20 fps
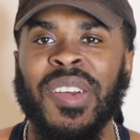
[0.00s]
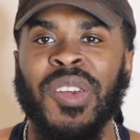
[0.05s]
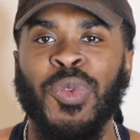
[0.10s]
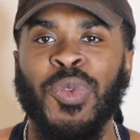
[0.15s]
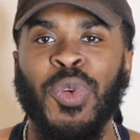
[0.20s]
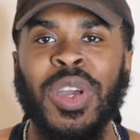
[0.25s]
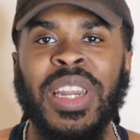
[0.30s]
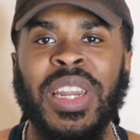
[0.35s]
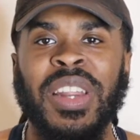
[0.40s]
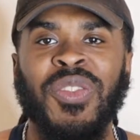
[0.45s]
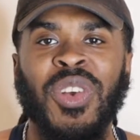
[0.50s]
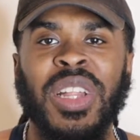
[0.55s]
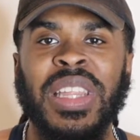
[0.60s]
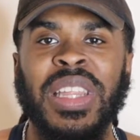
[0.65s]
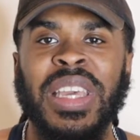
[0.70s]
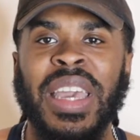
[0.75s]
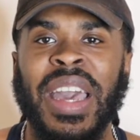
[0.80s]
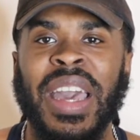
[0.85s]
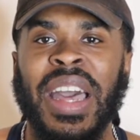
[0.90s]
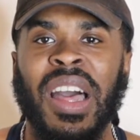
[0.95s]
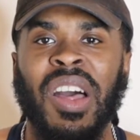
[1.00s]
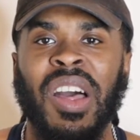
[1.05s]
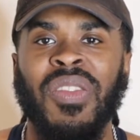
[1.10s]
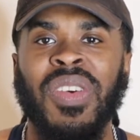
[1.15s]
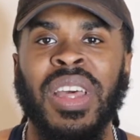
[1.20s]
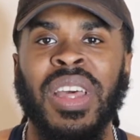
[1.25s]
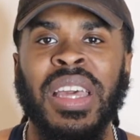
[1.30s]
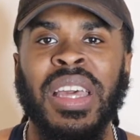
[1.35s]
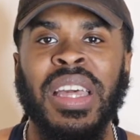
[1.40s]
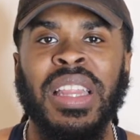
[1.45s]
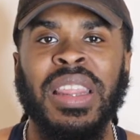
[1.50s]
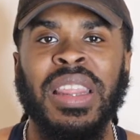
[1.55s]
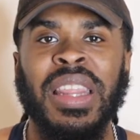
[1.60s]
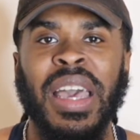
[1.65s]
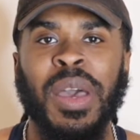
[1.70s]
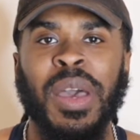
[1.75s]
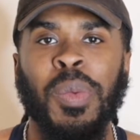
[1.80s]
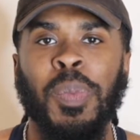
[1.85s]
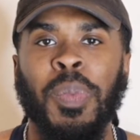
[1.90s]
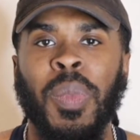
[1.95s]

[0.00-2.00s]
We didn't really have that